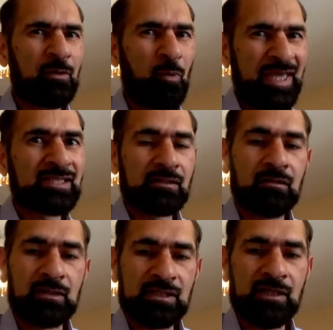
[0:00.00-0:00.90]
wastes a
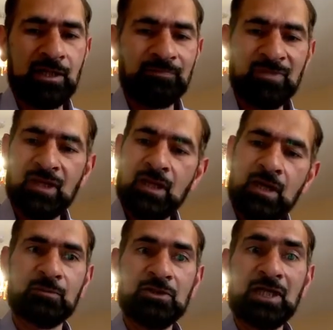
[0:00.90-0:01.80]
lot of time.
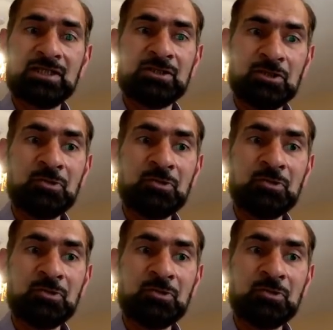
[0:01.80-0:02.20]
When you actually do